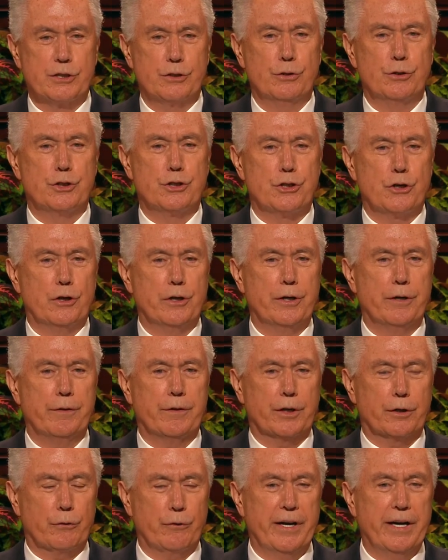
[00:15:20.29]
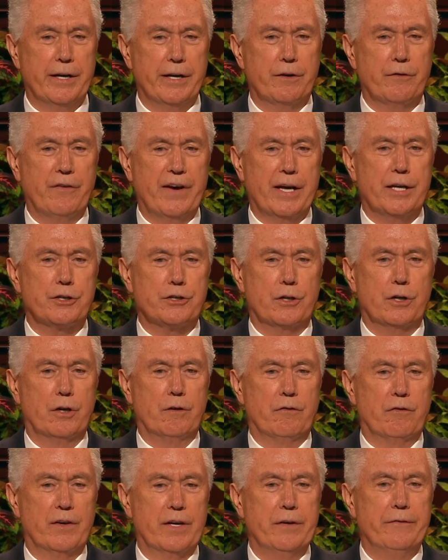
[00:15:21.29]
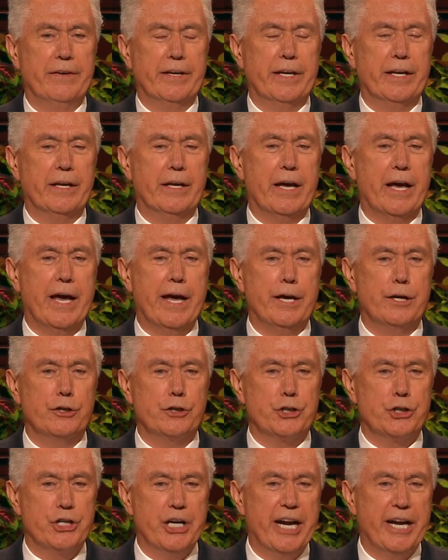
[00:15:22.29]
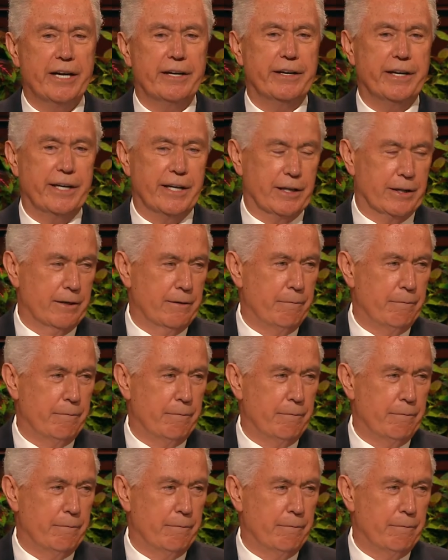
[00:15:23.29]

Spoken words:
to join the great adventure of living and sharing